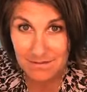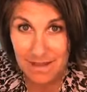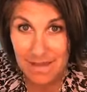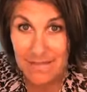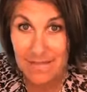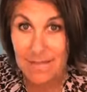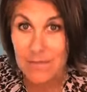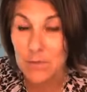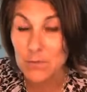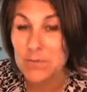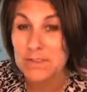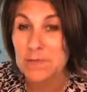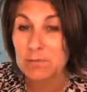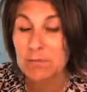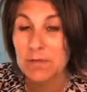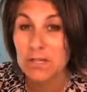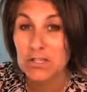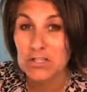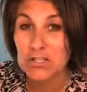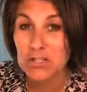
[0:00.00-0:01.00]
And then there was a
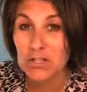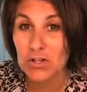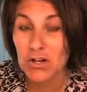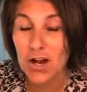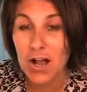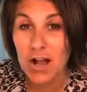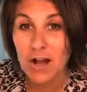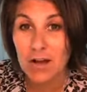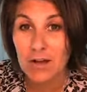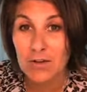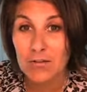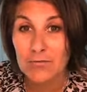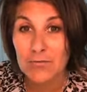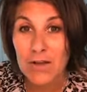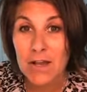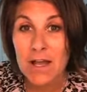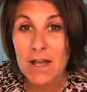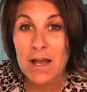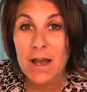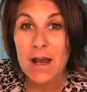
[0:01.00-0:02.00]
picture of
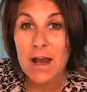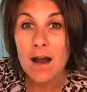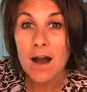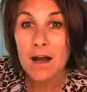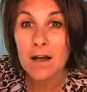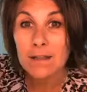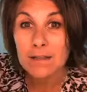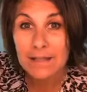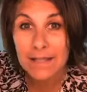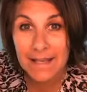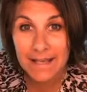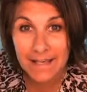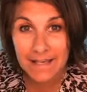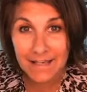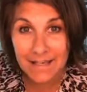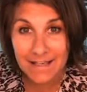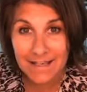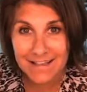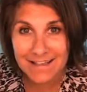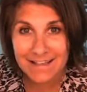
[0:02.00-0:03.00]
a
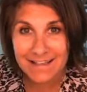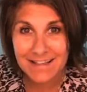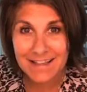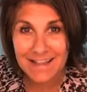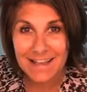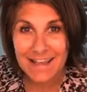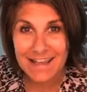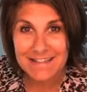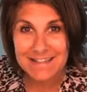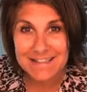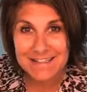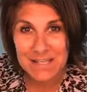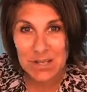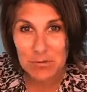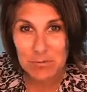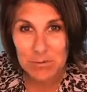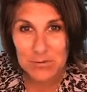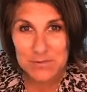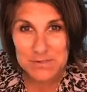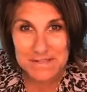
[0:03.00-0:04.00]
lake and
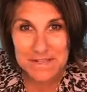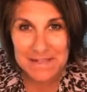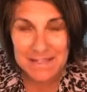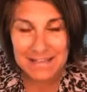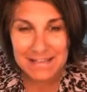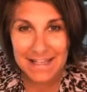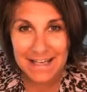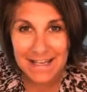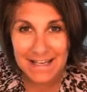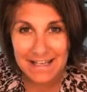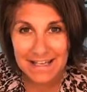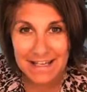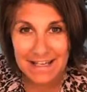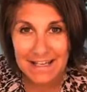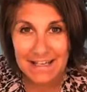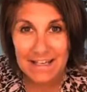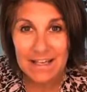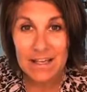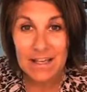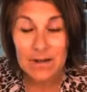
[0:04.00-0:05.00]
sailboats on the
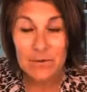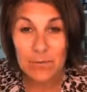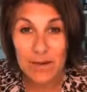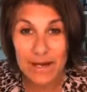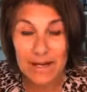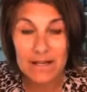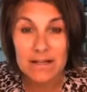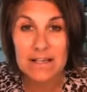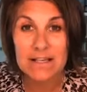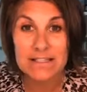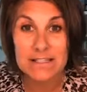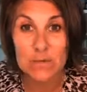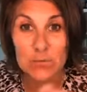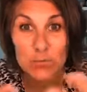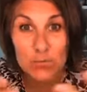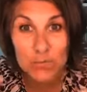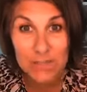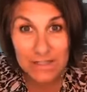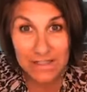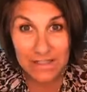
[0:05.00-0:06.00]
lake, right? Because I
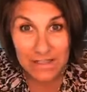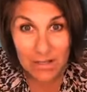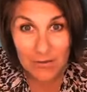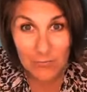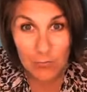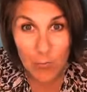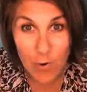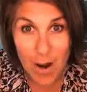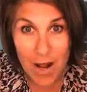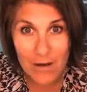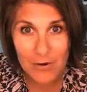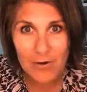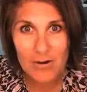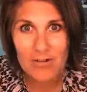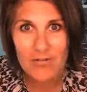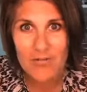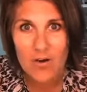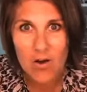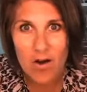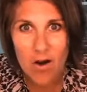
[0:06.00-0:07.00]
really love water.
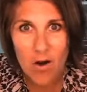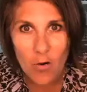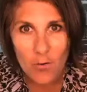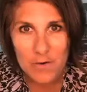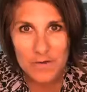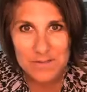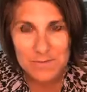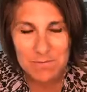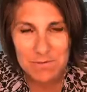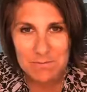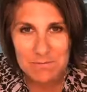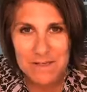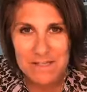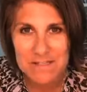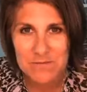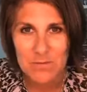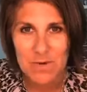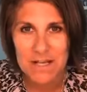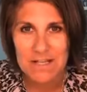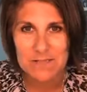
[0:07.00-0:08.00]
I've always been
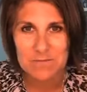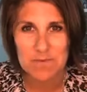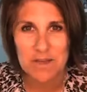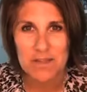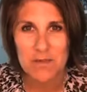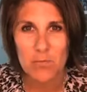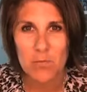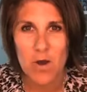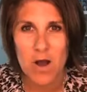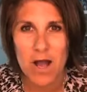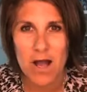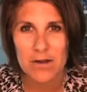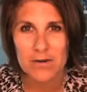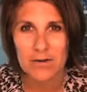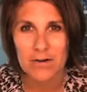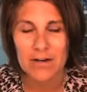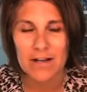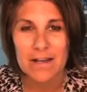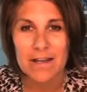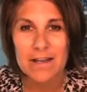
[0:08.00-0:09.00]
mesmerized by the
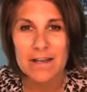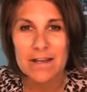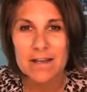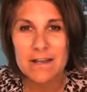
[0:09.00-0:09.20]
water.